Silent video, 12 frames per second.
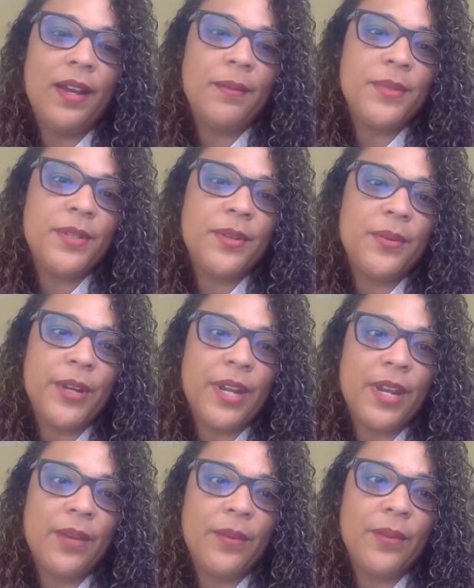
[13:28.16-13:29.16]
So
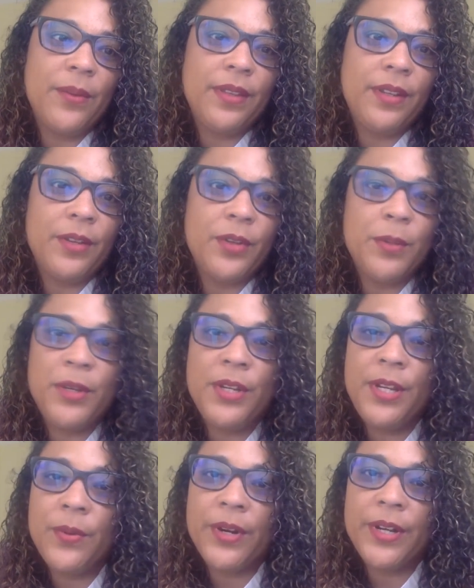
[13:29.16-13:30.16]
working with,
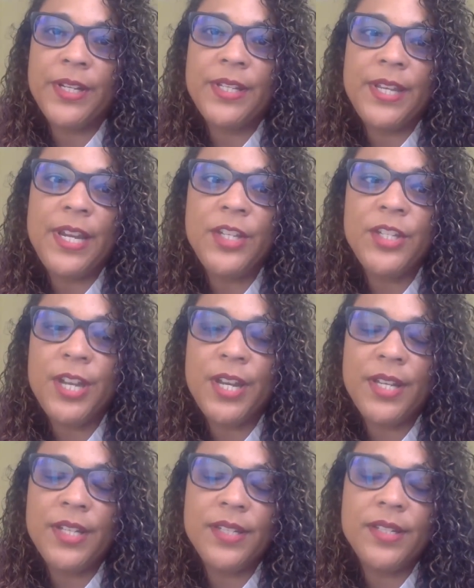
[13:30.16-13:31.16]
community
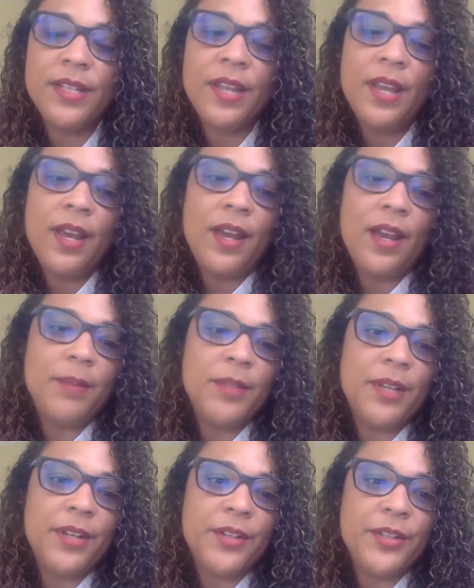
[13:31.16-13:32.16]
organizations
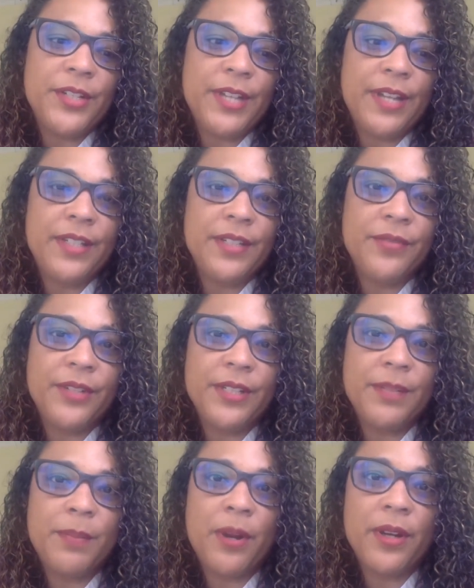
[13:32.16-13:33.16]
to understand
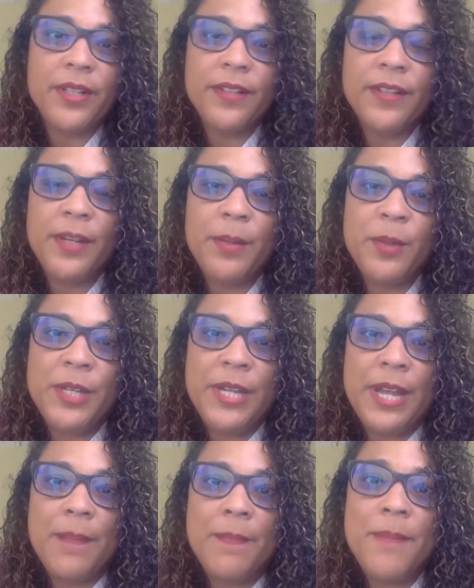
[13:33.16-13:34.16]
different parts of the
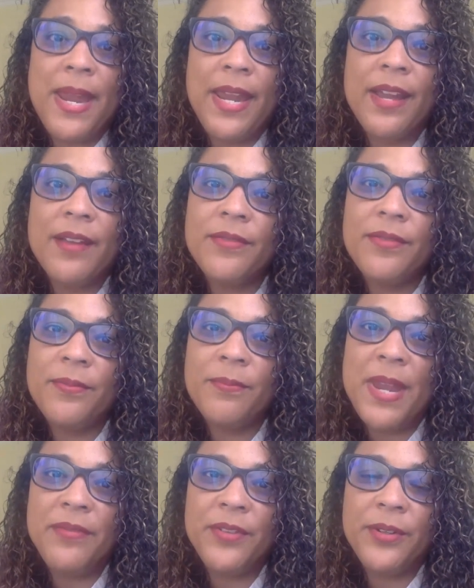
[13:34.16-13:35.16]
community that
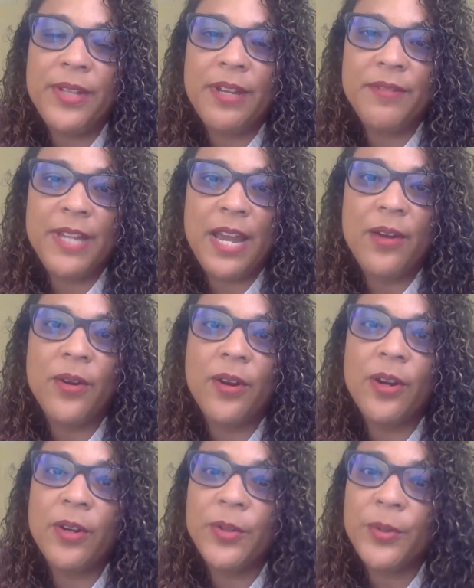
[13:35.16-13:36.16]
may feel left out or
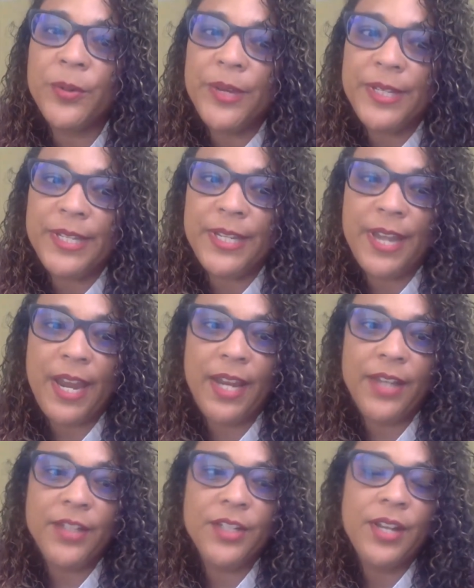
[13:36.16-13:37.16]
aren't always
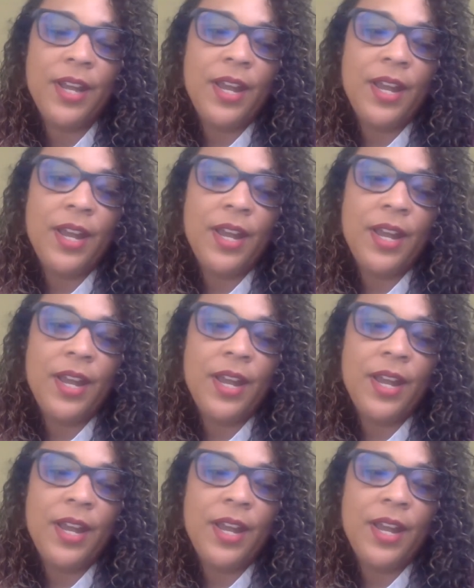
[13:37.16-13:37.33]
engaged